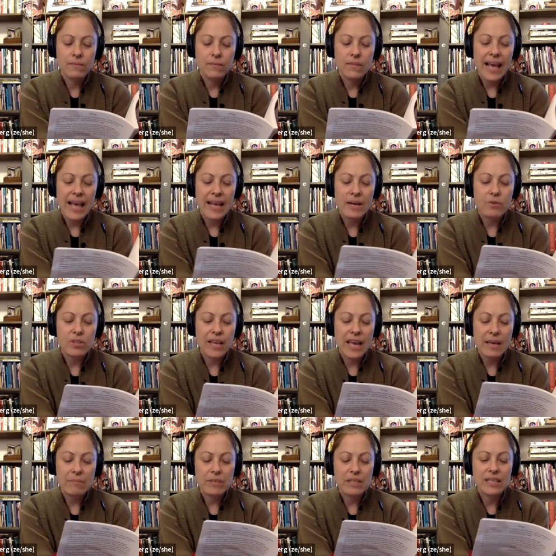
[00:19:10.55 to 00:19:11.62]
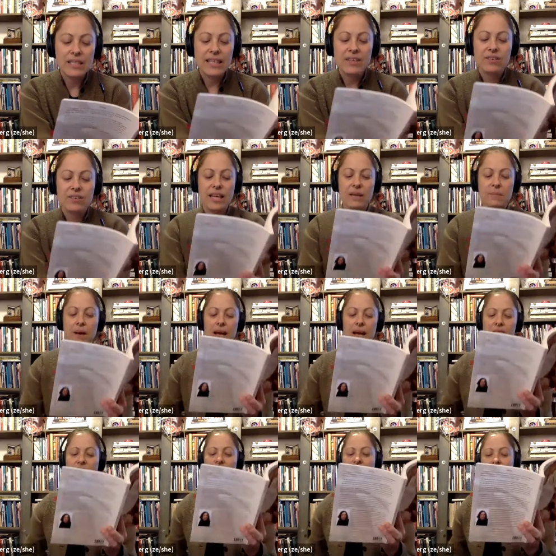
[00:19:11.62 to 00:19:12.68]
The animal came to glitter like
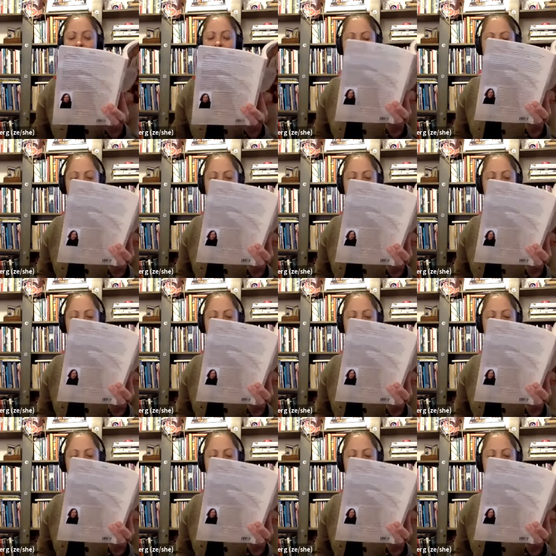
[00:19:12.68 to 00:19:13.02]
pyrite,